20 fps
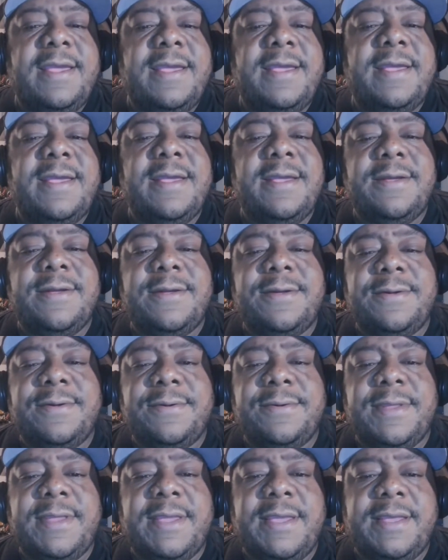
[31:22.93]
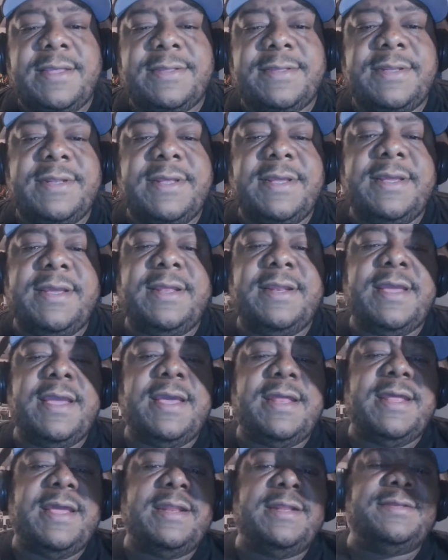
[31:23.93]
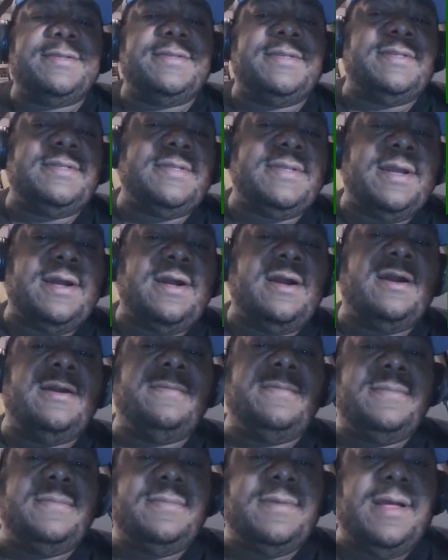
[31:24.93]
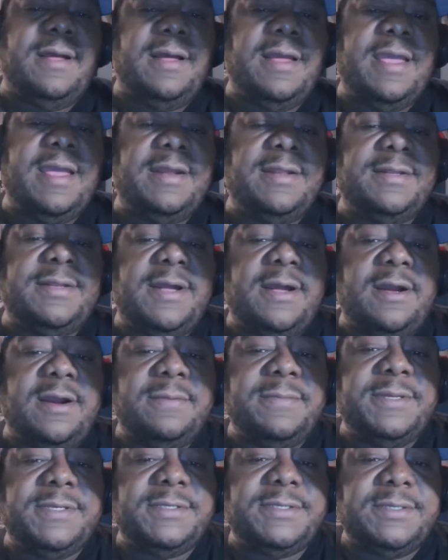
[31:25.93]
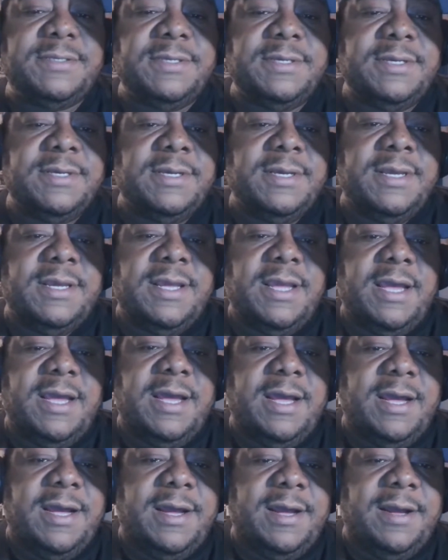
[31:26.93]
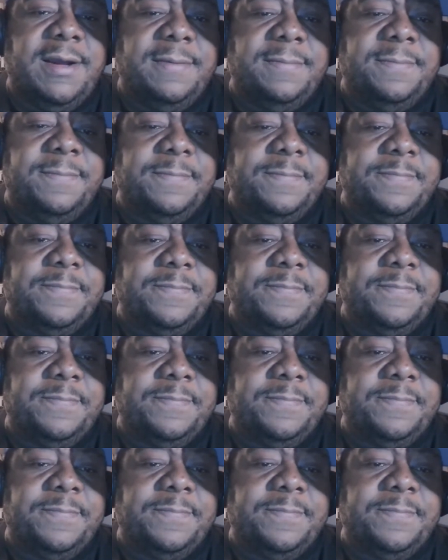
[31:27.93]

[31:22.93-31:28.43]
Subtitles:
oh yes, and it had Anna de Armas, um,